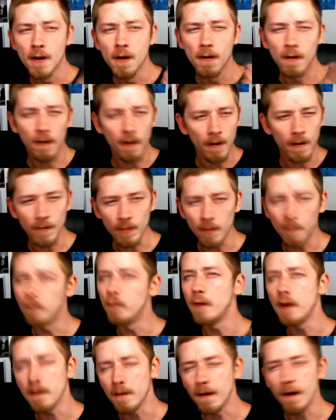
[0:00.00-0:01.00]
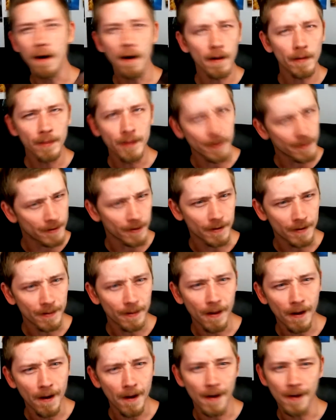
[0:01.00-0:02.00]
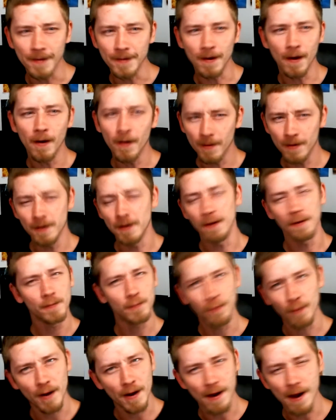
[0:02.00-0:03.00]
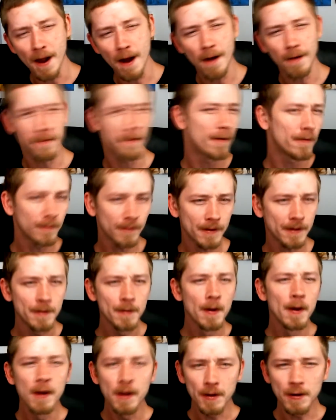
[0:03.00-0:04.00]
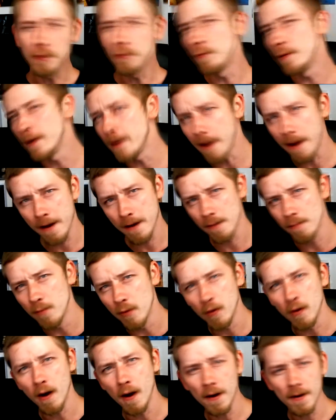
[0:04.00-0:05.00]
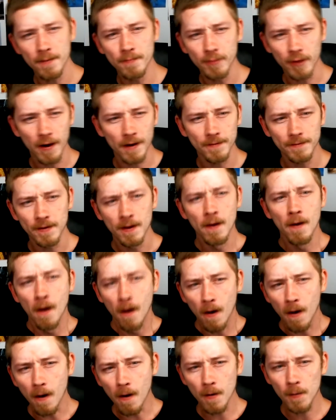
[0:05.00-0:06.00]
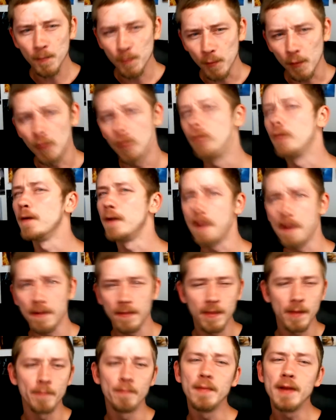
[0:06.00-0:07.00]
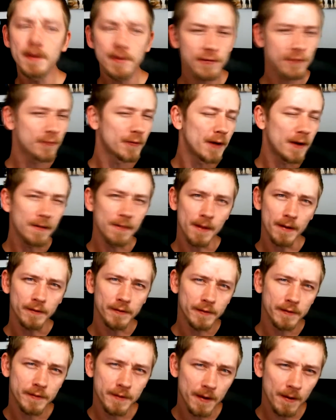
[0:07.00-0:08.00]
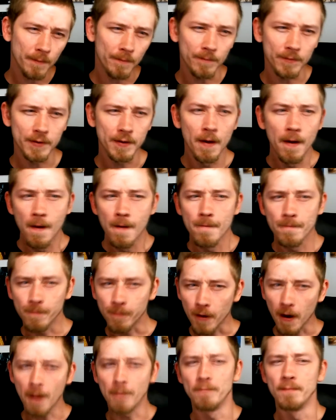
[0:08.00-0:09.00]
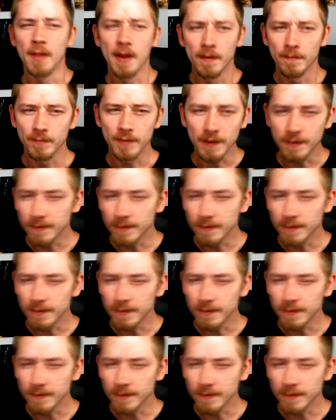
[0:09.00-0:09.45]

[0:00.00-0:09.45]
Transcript: on the decline, on its way out. Only human-animal hybrids are born, and the mystery that stems from, did